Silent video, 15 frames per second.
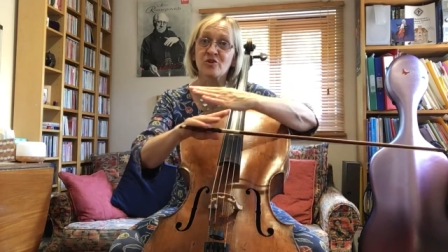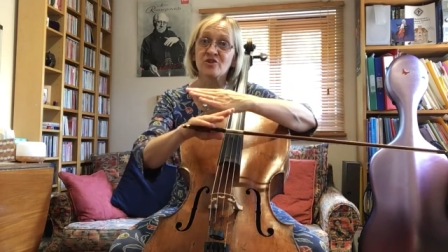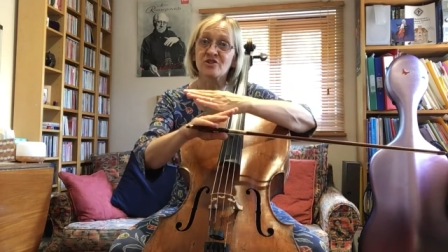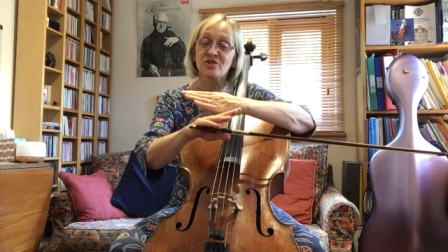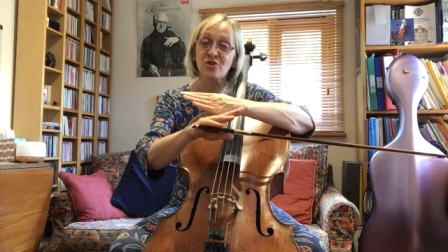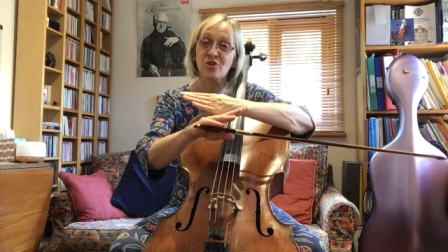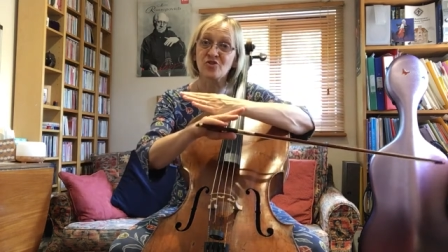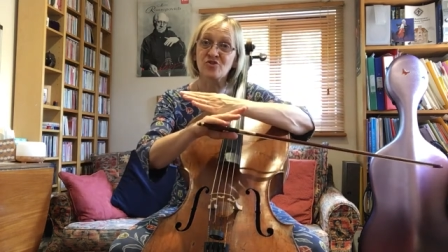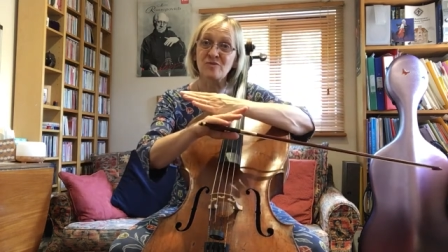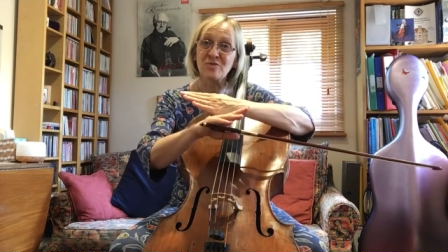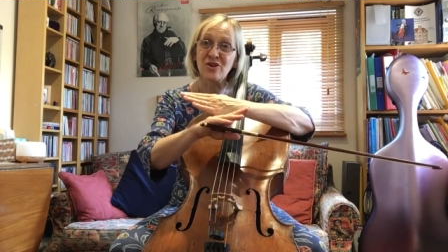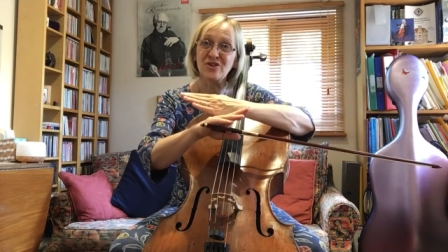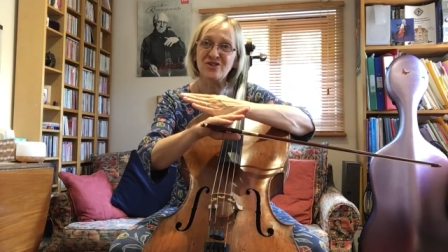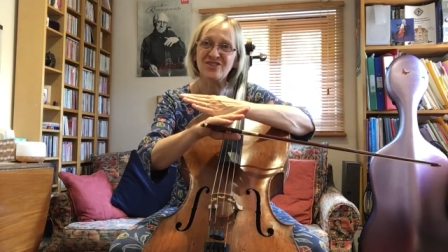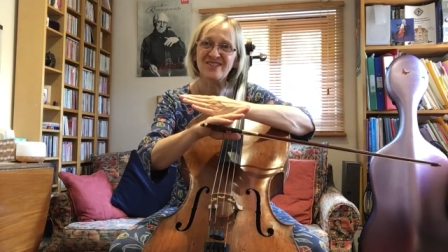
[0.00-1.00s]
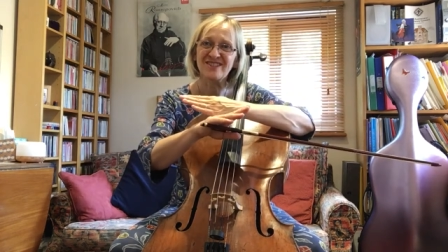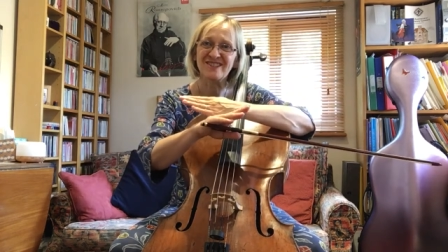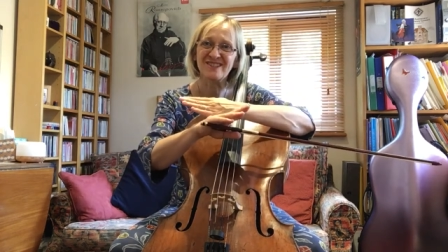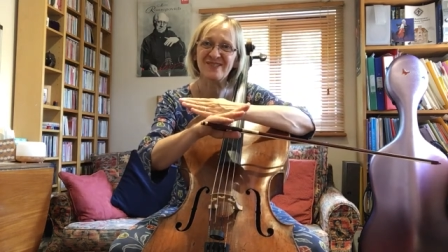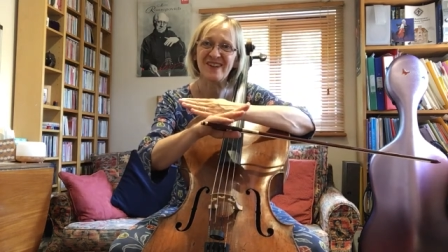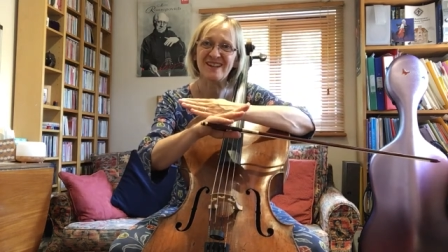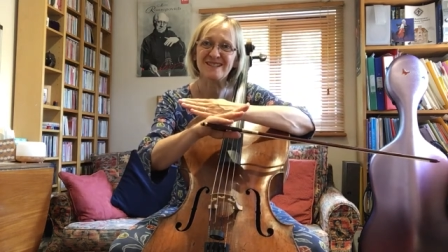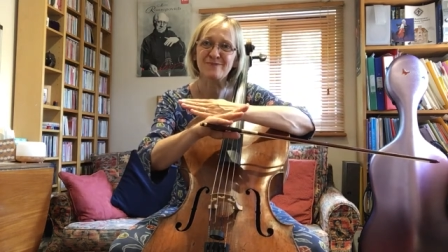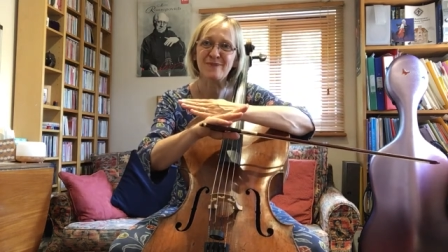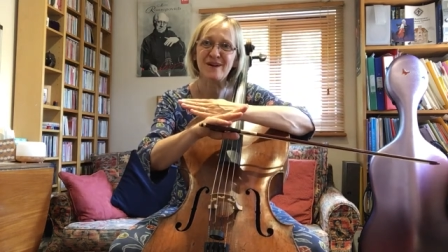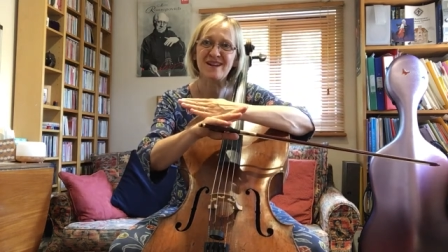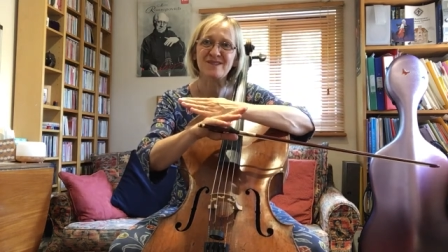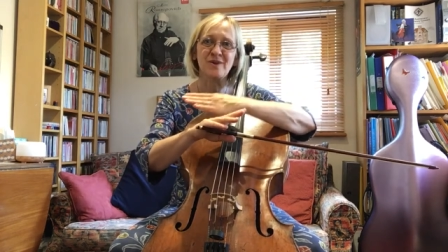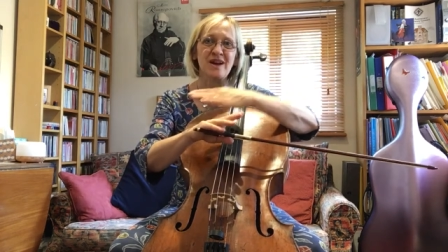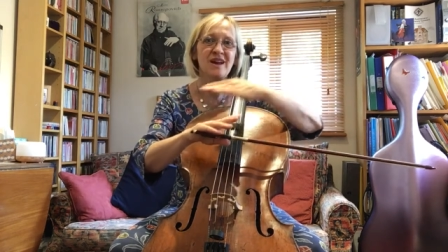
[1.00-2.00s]
contrary motion sort of aspect
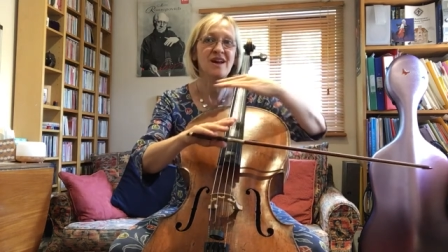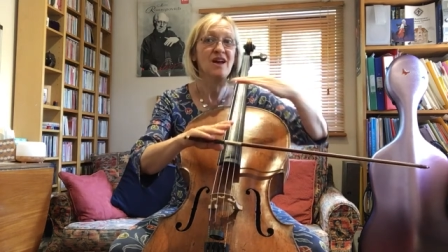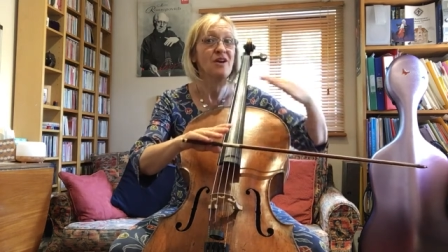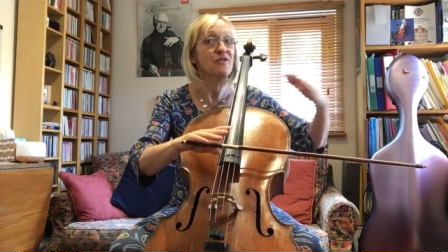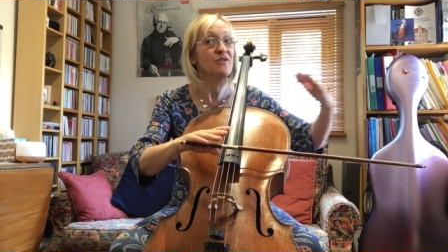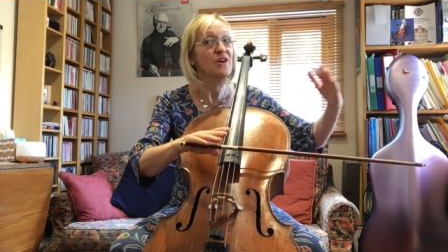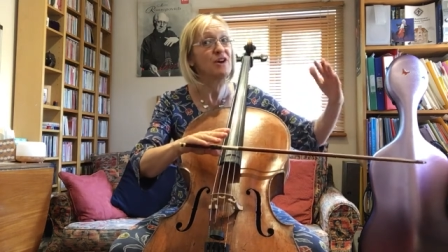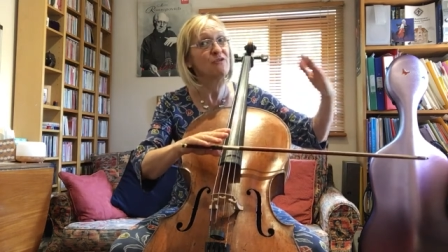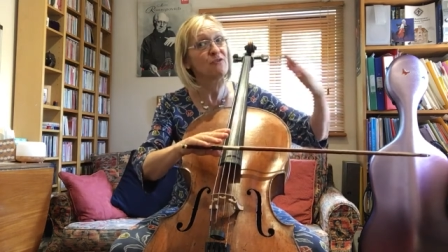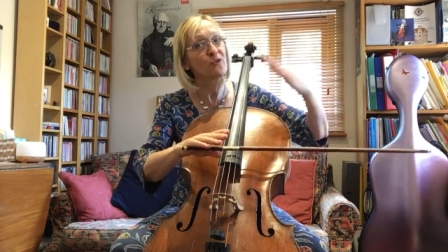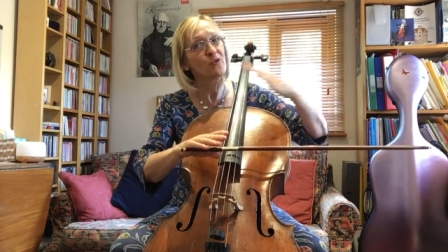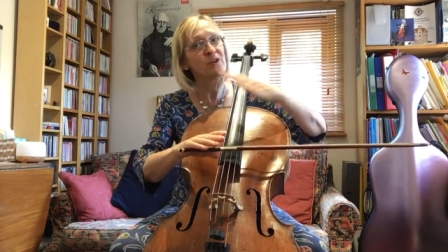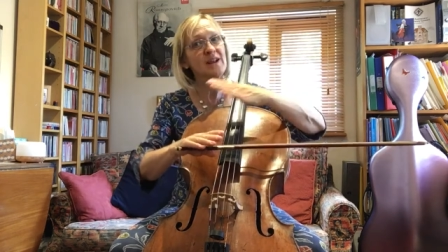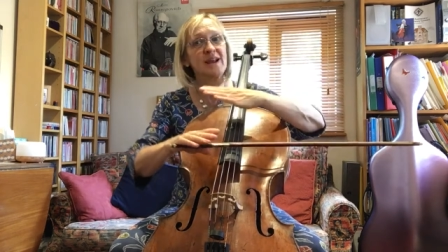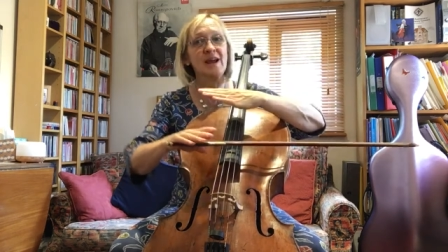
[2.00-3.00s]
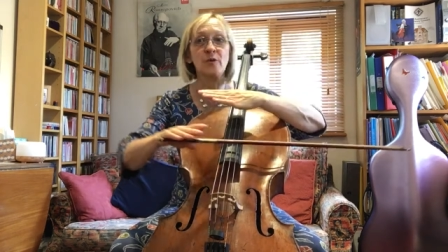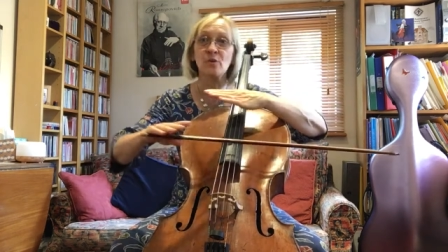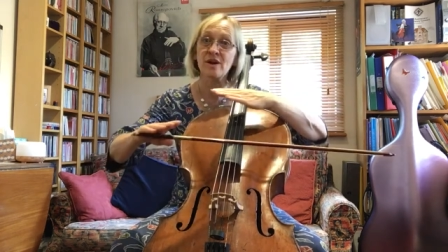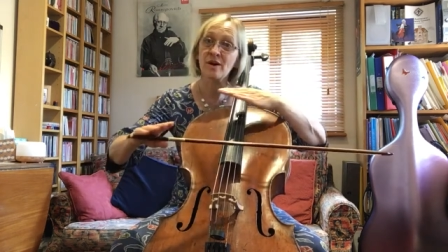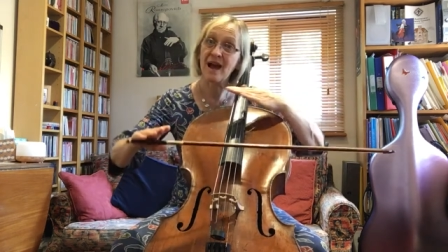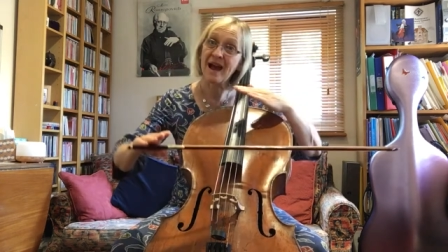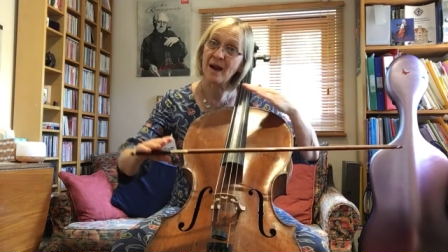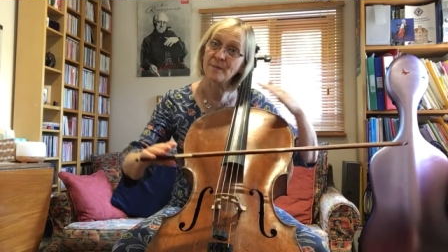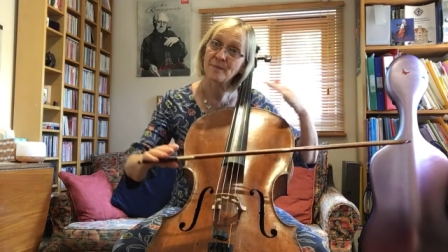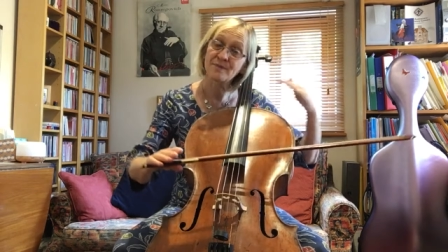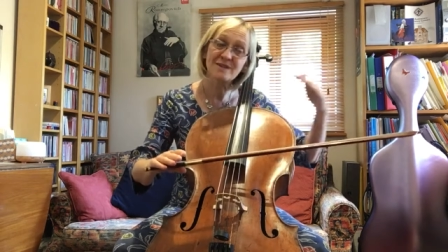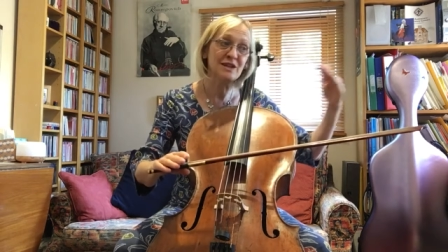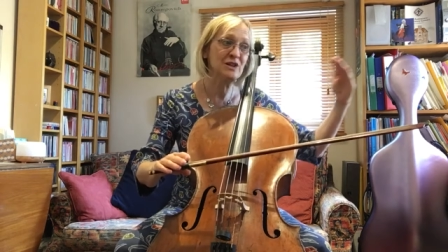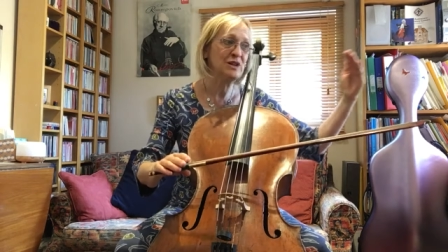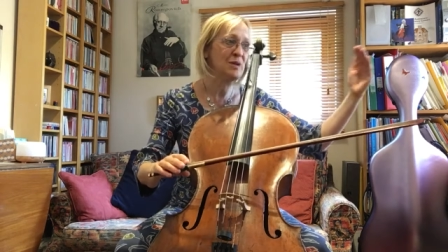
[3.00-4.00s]
where they're falling and we're
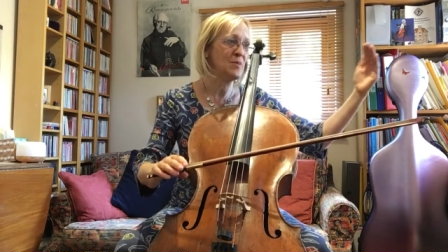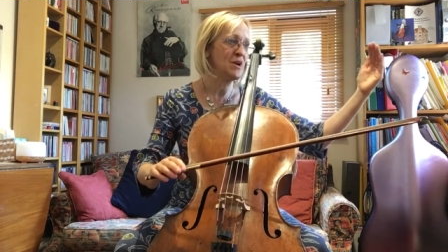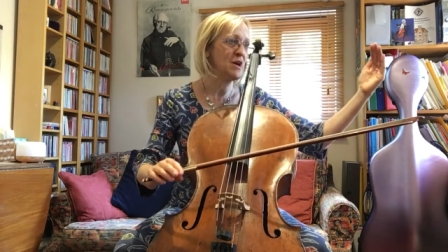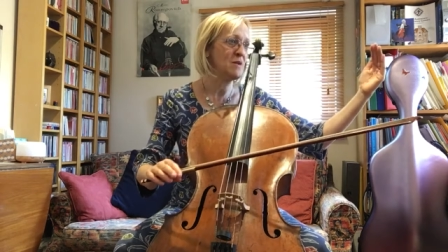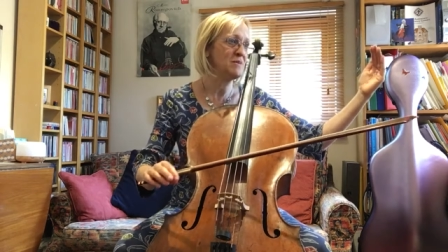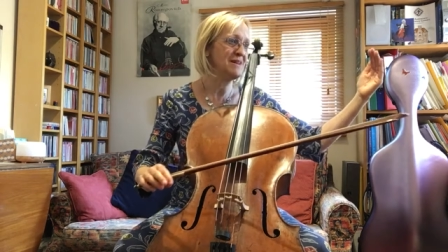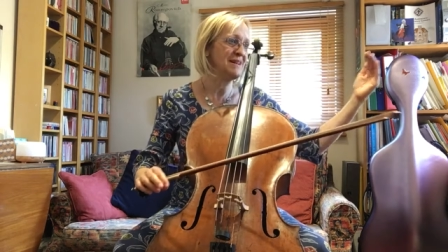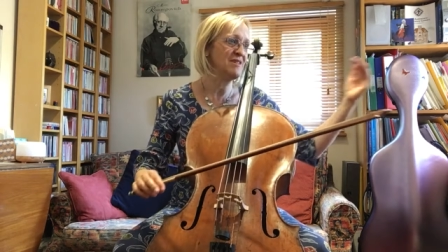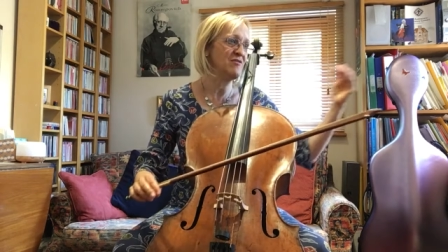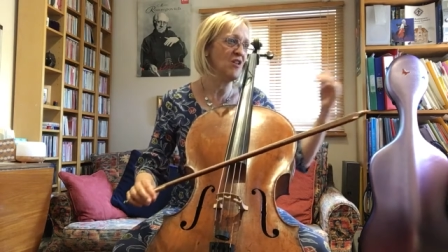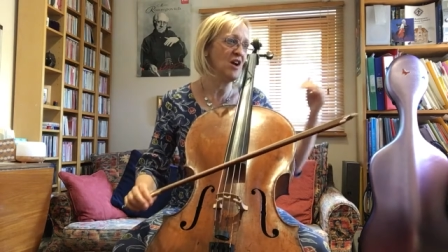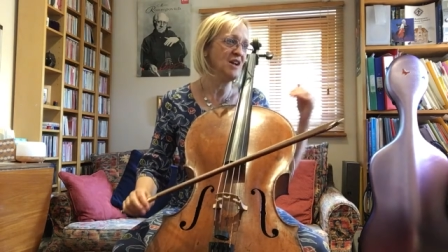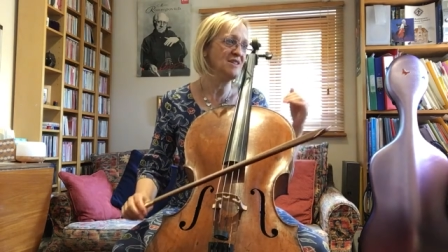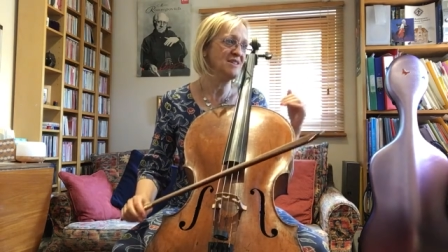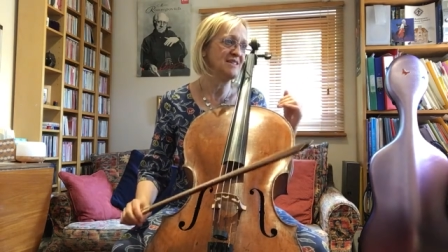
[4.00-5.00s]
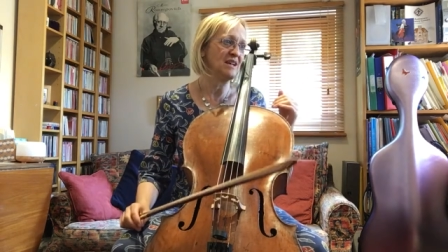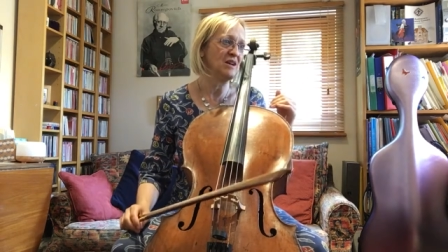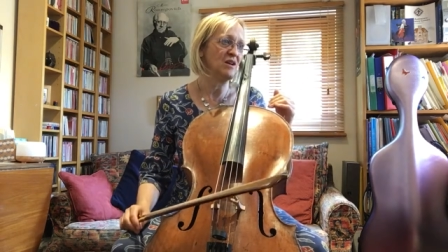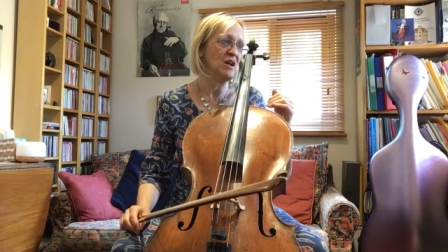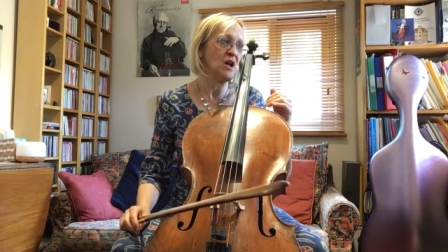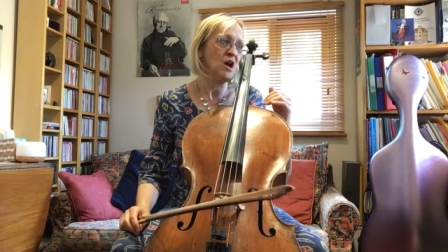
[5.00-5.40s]
absolutely permanently rising,